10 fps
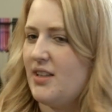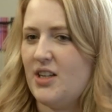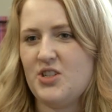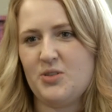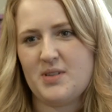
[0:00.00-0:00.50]

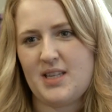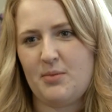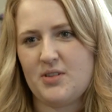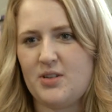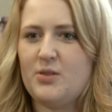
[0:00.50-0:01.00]
lunch, was
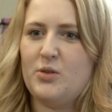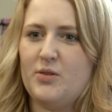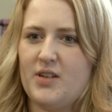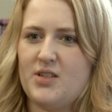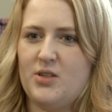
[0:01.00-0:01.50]
able to go
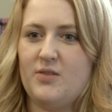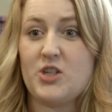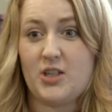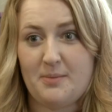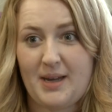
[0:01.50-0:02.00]
over to
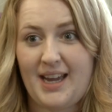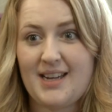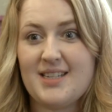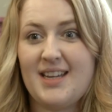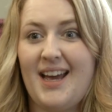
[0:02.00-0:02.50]
Visual
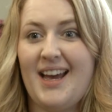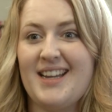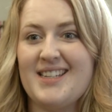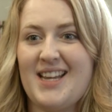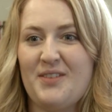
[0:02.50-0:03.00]
Impact
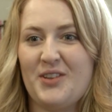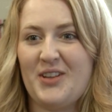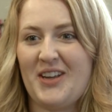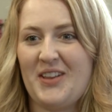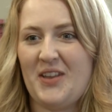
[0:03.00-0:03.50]
and have a
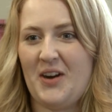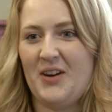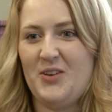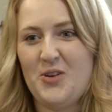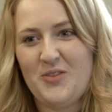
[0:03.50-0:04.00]
look on
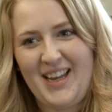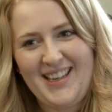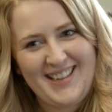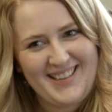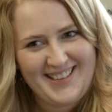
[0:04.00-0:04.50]
their new
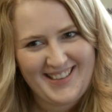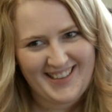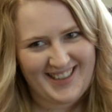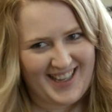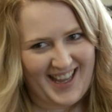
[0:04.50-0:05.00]
rig
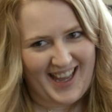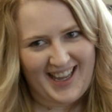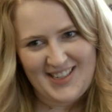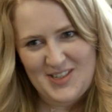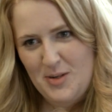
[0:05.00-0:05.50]

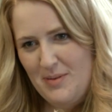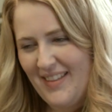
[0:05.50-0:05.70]
and do a bit of